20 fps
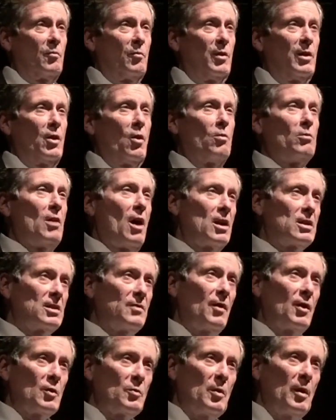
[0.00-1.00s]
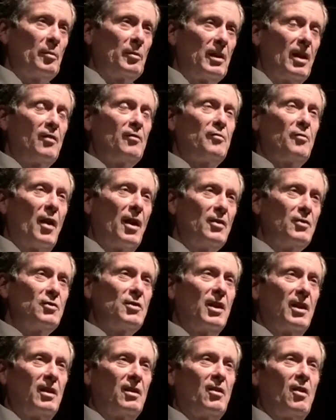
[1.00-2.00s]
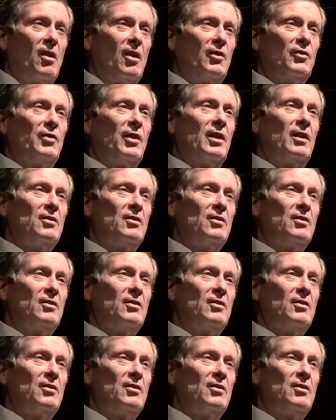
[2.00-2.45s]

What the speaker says: We know lots of other people have friends they can call and say,